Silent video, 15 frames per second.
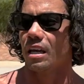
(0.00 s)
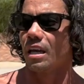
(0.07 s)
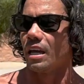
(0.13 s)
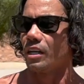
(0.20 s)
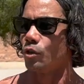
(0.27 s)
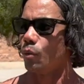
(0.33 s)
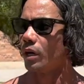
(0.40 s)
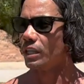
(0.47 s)

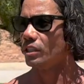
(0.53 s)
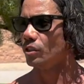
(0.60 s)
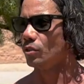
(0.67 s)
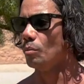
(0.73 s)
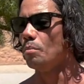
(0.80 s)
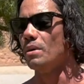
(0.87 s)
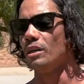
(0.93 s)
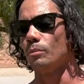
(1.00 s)
and you want to do
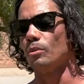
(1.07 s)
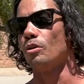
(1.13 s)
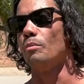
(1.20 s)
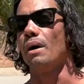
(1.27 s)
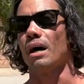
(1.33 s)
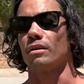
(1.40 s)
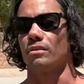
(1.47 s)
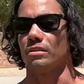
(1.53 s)
minimal
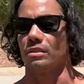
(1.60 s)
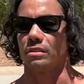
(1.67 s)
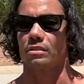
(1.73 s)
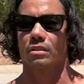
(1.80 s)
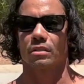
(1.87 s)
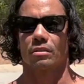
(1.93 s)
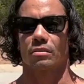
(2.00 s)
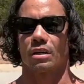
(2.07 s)
amount of these,
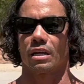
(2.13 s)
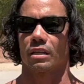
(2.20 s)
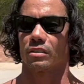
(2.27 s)
right?